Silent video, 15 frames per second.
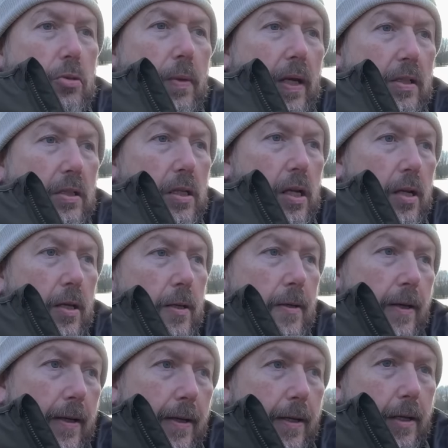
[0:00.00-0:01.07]
basically,
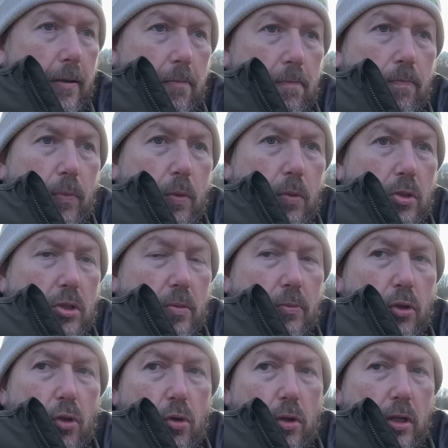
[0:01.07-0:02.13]
with some
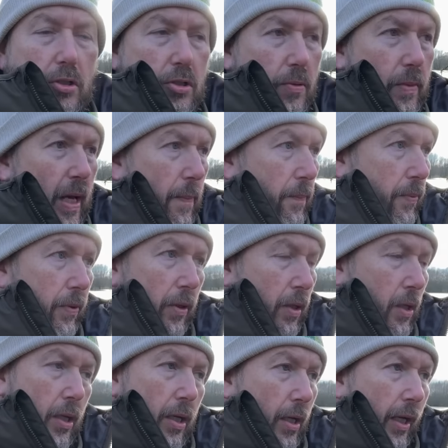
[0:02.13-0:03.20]
corn and some hemp,
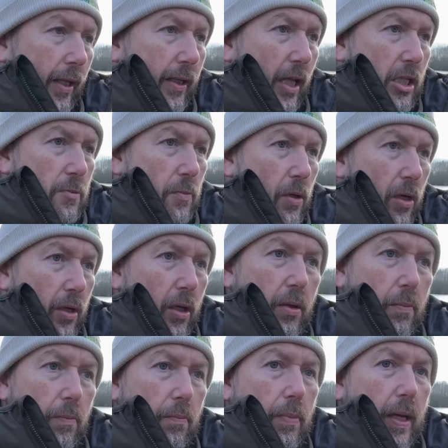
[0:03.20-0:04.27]
and that's my
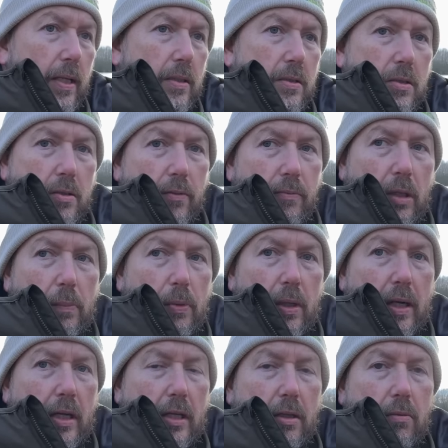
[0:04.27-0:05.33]
bait. I've not put
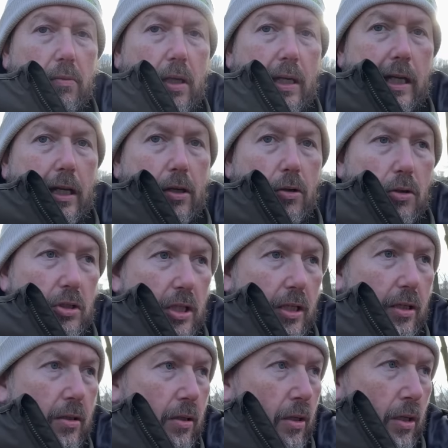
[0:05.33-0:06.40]
any glugs in,
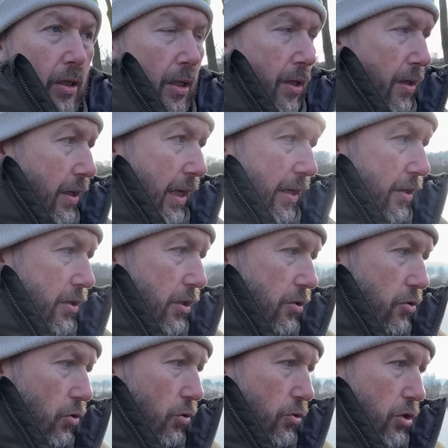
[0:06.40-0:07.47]
anything at
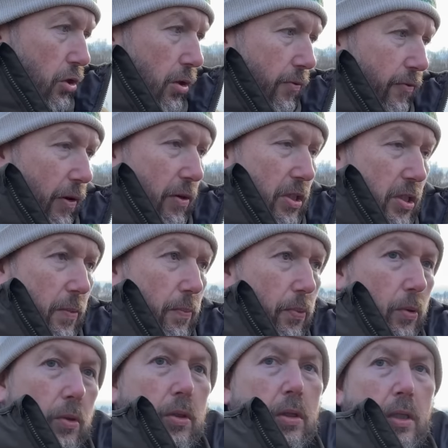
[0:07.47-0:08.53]
all, just gone very
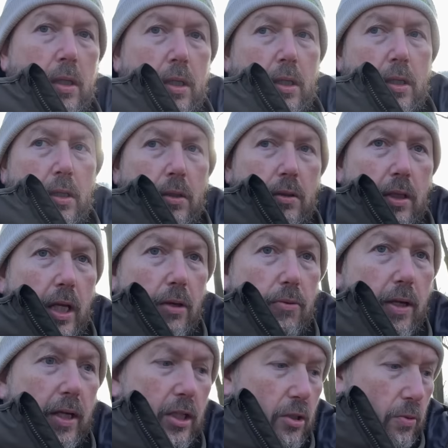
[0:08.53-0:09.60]
simple.
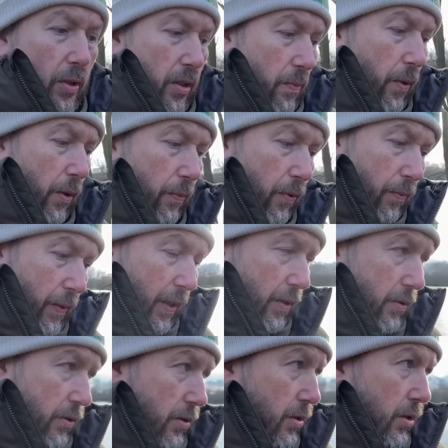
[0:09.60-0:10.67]
D-rigs with a pop-up
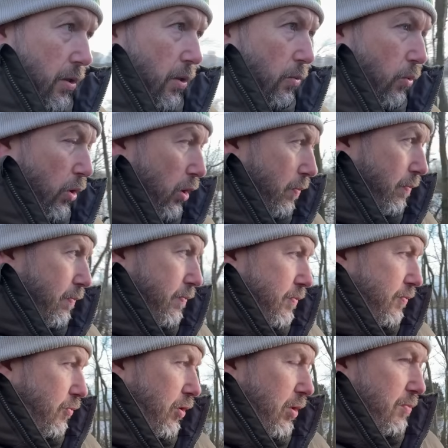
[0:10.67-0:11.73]
and worms on
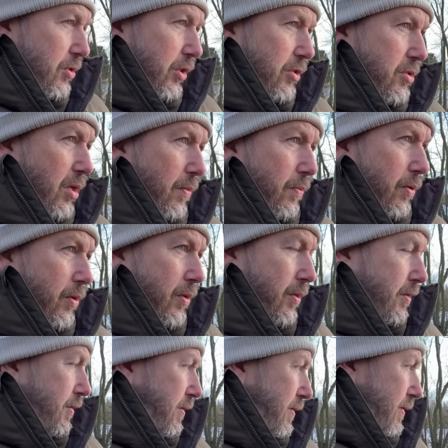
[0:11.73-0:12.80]
the top,
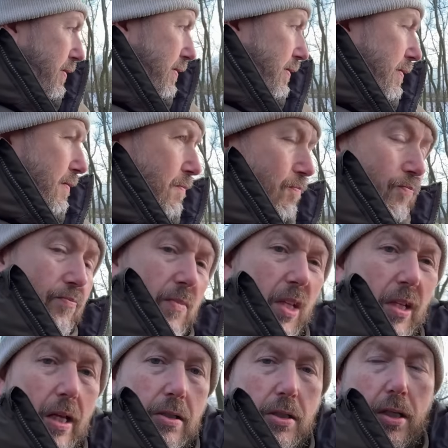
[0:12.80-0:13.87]
and
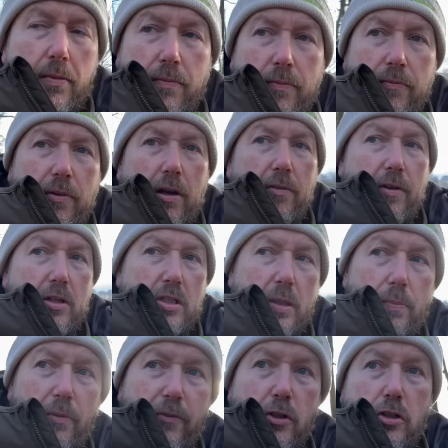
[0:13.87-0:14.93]
that's it. Very, very
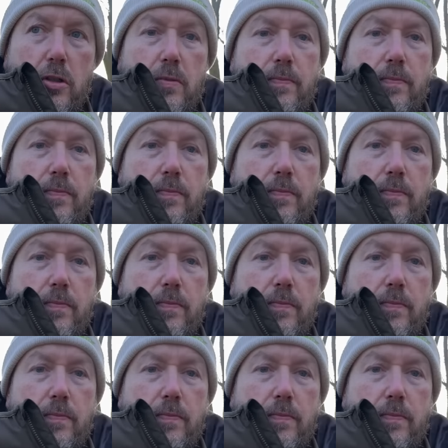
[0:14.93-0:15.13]
simple fishing.